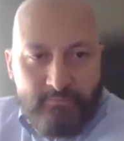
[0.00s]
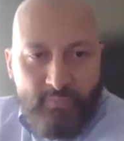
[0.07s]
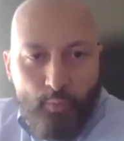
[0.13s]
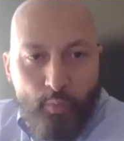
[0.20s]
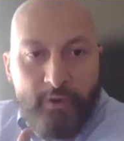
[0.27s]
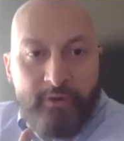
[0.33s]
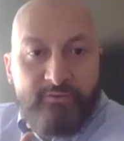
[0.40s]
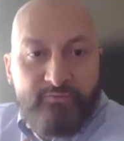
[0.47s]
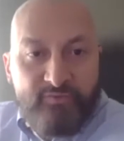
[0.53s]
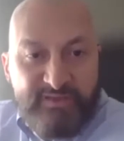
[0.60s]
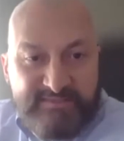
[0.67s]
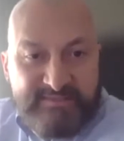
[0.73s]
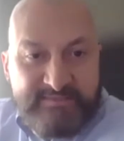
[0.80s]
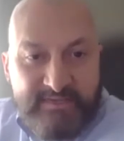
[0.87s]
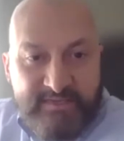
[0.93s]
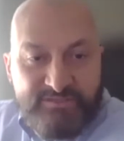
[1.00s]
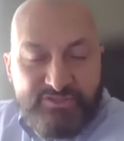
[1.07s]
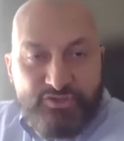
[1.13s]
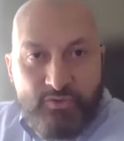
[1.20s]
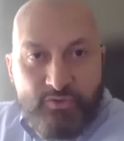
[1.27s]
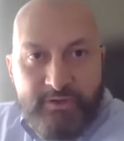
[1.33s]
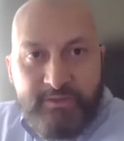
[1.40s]
One of the reasons I
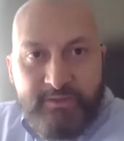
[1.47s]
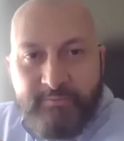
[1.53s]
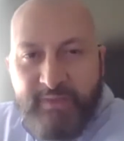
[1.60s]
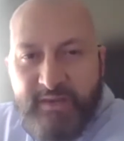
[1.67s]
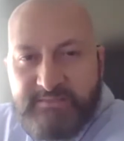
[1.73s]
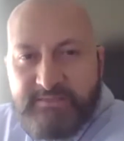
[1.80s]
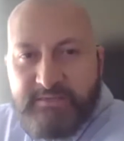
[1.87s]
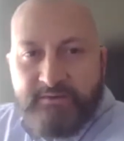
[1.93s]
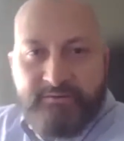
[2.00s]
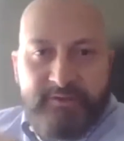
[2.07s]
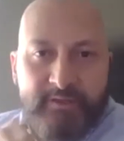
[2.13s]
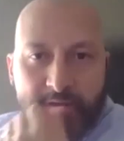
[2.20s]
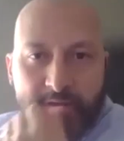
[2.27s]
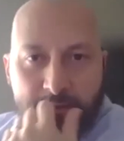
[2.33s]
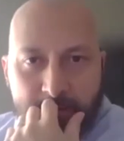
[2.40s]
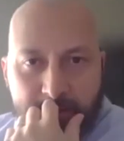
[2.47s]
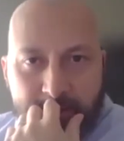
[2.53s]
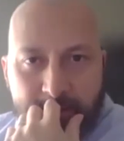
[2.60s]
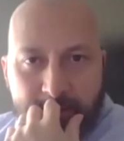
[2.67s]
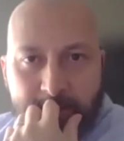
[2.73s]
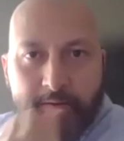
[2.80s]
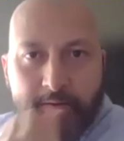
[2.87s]
joined the military
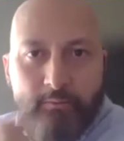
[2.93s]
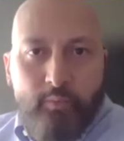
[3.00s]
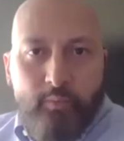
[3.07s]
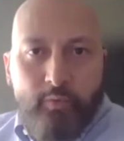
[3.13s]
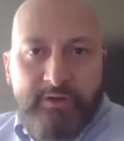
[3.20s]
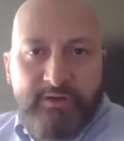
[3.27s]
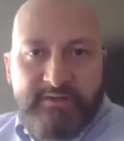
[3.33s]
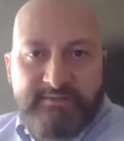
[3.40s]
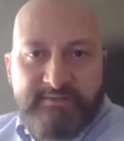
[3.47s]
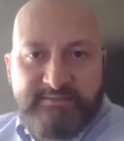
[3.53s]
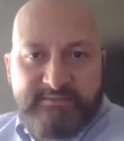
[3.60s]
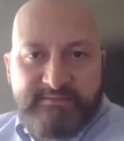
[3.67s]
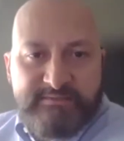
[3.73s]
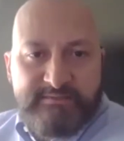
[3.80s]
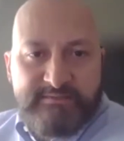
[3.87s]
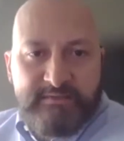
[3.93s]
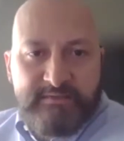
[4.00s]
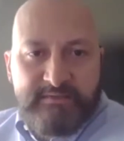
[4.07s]
was